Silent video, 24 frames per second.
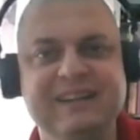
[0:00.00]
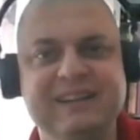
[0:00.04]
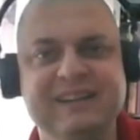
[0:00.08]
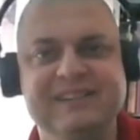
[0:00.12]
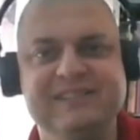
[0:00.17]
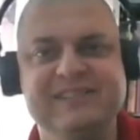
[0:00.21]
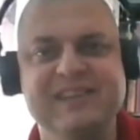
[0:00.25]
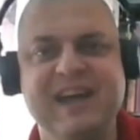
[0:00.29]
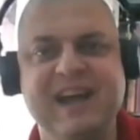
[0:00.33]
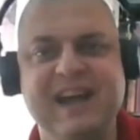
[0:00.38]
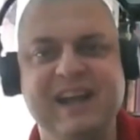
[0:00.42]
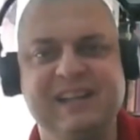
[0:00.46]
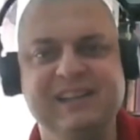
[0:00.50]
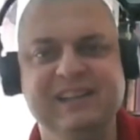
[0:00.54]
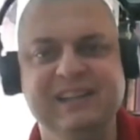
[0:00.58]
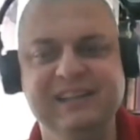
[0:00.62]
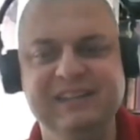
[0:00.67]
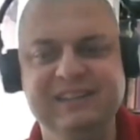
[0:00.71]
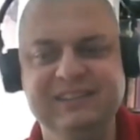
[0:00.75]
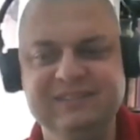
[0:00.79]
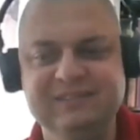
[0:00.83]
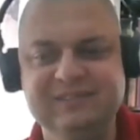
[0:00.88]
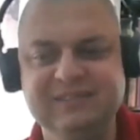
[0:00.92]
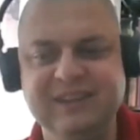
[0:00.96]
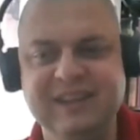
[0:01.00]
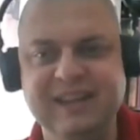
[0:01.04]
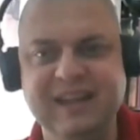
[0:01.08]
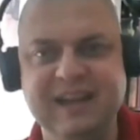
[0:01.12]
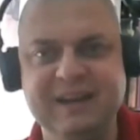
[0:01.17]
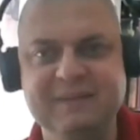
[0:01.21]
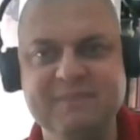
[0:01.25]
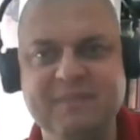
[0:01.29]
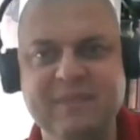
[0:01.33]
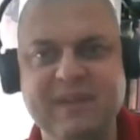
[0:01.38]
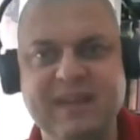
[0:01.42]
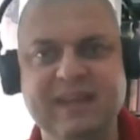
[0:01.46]
exactly.
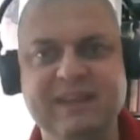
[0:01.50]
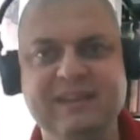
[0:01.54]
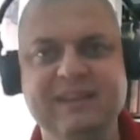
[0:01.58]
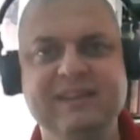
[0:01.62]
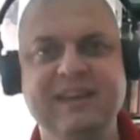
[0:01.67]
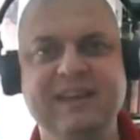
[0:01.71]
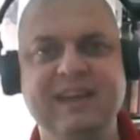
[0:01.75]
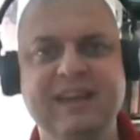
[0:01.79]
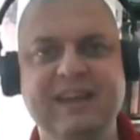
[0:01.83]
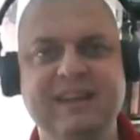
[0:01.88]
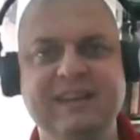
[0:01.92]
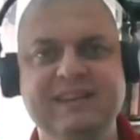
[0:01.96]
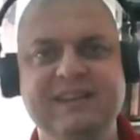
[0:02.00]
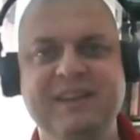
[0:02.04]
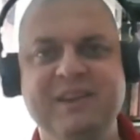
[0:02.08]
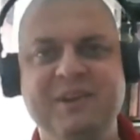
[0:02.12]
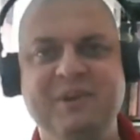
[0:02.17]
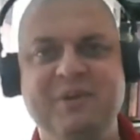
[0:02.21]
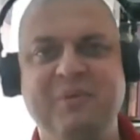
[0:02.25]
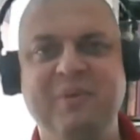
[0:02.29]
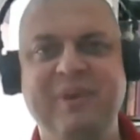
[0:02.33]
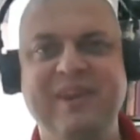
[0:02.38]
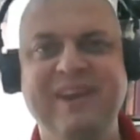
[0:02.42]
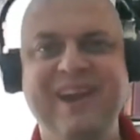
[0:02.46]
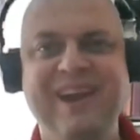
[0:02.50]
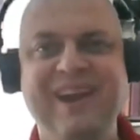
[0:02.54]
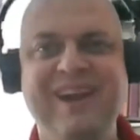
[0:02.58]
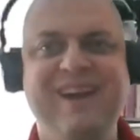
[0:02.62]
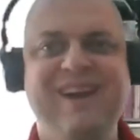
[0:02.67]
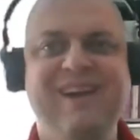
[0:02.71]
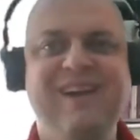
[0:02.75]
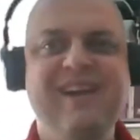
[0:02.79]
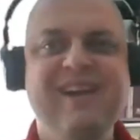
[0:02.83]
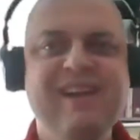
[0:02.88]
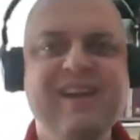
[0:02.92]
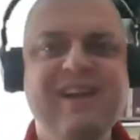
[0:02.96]
Yeah, and here we
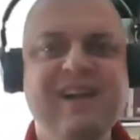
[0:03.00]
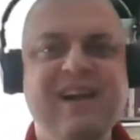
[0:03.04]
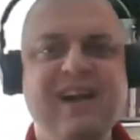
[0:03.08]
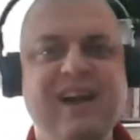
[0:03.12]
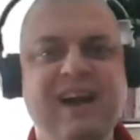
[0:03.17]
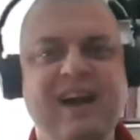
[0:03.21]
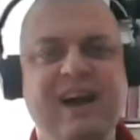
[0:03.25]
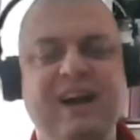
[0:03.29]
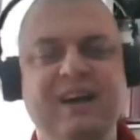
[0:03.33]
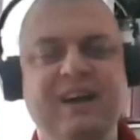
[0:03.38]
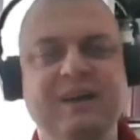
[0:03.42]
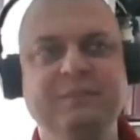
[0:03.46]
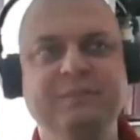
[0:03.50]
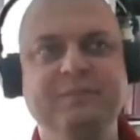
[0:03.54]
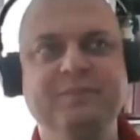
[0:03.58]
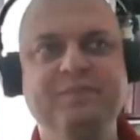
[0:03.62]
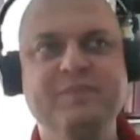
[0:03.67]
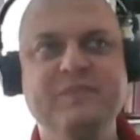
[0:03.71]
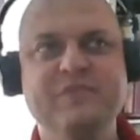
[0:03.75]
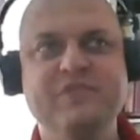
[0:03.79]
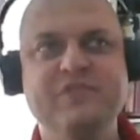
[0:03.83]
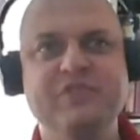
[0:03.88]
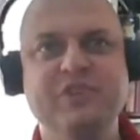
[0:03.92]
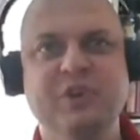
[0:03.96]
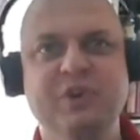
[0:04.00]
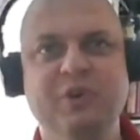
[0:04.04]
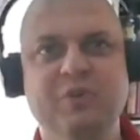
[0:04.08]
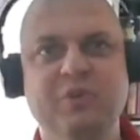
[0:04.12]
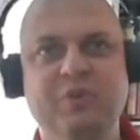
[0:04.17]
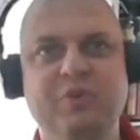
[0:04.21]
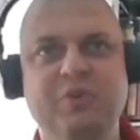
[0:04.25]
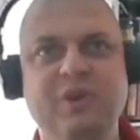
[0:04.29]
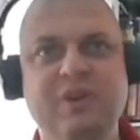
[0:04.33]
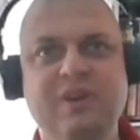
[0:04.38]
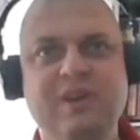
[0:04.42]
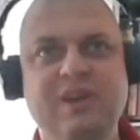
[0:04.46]
are.
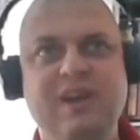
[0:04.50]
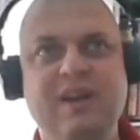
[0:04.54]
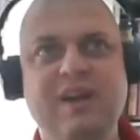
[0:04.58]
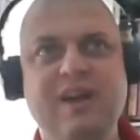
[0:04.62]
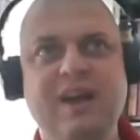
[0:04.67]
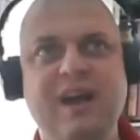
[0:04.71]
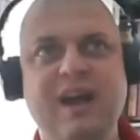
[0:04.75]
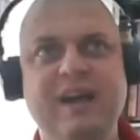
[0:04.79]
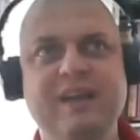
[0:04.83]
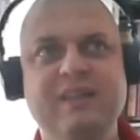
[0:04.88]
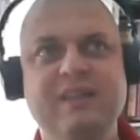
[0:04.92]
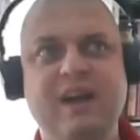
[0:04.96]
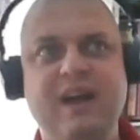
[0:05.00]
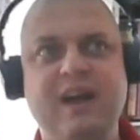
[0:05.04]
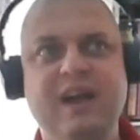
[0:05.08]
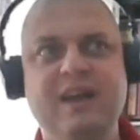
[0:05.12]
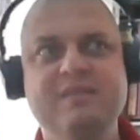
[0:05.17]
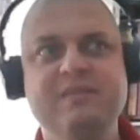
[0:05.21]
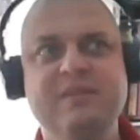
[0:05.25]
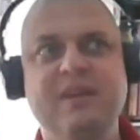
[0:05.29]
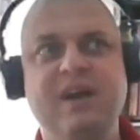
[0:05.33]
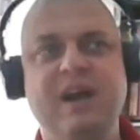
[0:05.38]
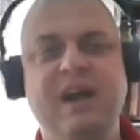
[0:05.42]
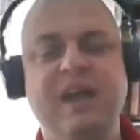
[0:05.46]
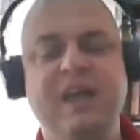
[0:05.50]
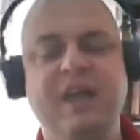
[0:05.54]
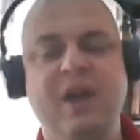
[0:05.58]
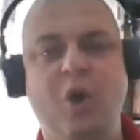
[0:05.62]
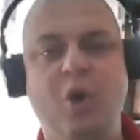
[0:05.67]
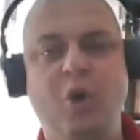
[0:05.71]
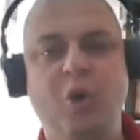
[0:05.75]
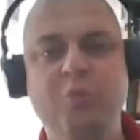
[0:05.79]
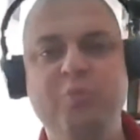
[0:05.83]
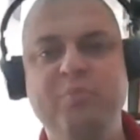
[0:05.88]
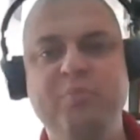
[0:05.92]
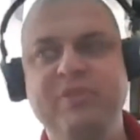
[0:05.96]
So I
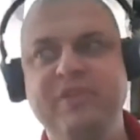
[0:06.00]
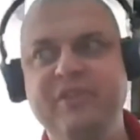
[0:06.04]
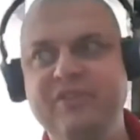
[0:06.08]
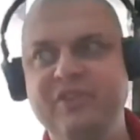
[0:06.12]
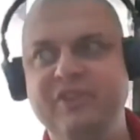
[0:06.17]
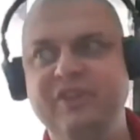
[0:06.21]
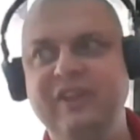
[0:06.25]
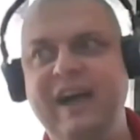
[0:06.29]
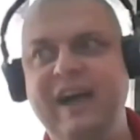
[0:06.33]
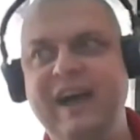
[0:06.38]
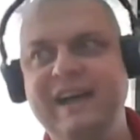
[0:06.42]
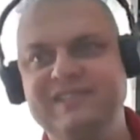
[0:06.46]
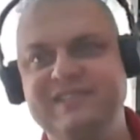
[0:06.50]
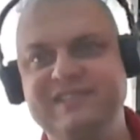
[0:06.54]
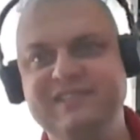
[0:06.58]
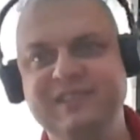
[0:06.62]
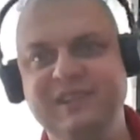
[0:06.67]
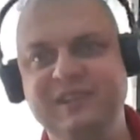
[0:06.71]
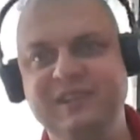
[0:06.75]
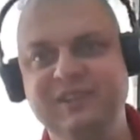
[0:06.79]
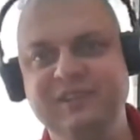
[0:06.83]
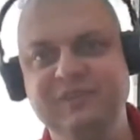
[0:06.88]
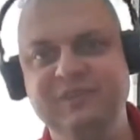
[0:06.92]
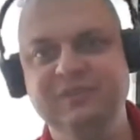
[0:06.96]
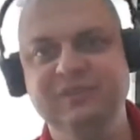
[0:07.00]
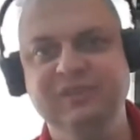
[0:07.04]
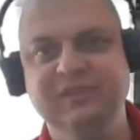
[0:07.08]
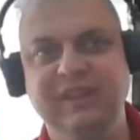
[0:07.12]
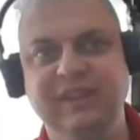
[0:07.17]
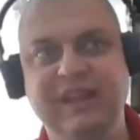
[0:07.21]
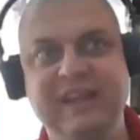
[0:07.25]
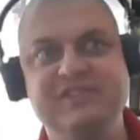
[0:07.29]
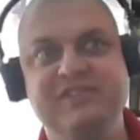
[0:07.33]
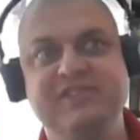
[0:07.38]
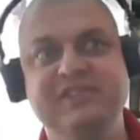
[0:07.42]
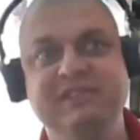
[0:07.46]
hope that the lasting
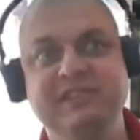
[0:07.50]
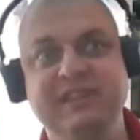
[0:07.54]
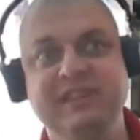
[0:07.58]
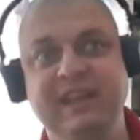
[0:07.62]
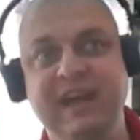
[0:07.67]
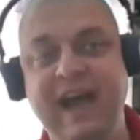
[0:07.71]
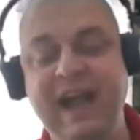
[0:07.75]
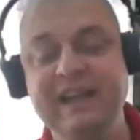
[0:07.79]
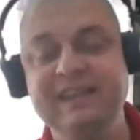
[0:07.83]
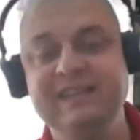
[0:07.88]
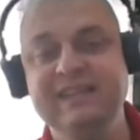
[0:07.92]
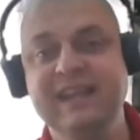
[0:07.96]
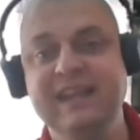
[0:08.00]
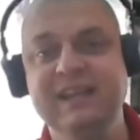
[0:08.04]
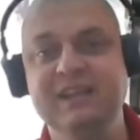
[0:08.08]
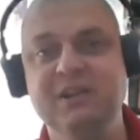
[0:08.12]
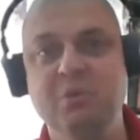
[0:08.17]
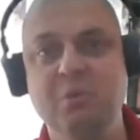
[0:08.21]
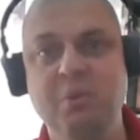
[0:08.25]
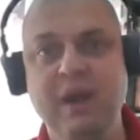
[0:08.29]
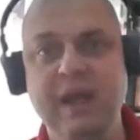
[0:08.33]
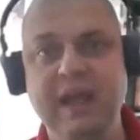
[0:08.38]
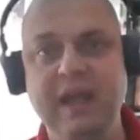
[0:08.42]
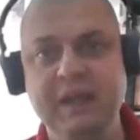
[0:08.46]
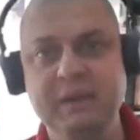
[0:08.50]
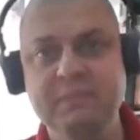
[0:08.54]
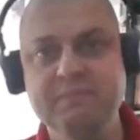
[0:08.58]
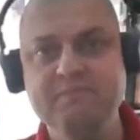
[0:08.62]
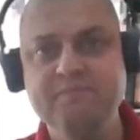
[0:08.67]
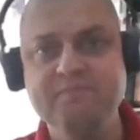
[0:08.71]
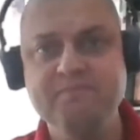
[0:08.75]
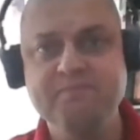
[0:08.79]
lesson that I take away